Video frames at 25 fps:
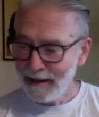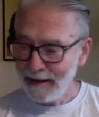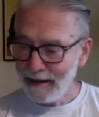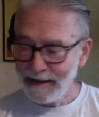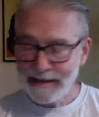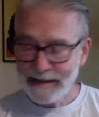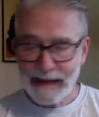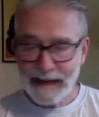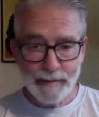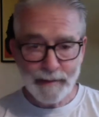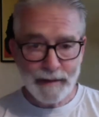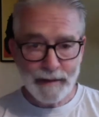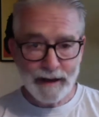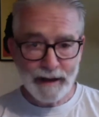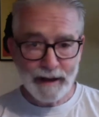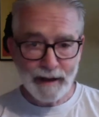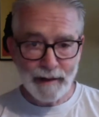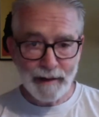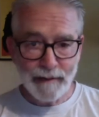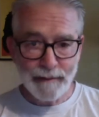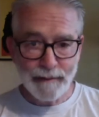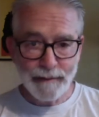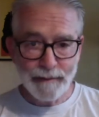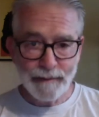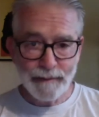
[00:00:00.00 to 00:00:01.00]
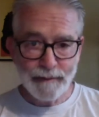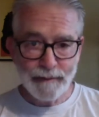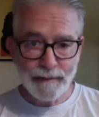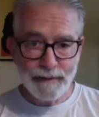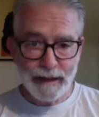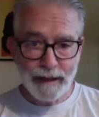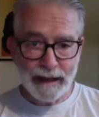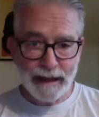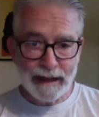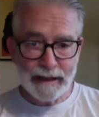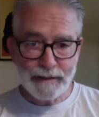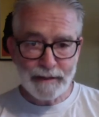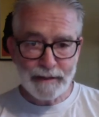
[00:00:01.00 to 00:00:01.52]
segment of
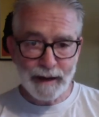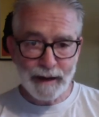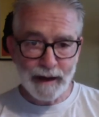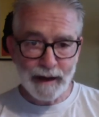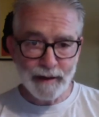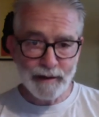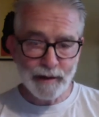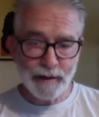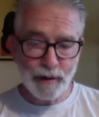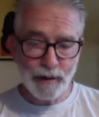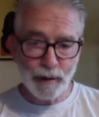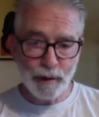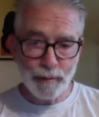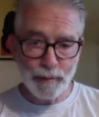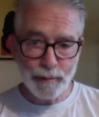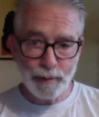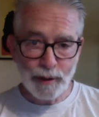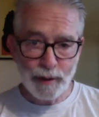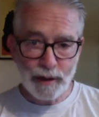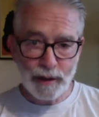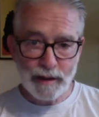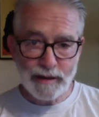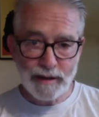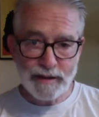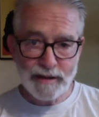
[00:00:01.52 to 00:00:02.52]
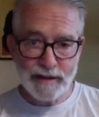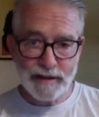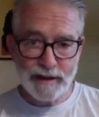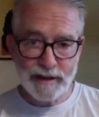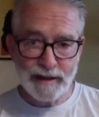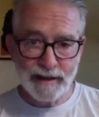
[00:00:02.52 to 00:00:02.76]
Things Found in Old Books.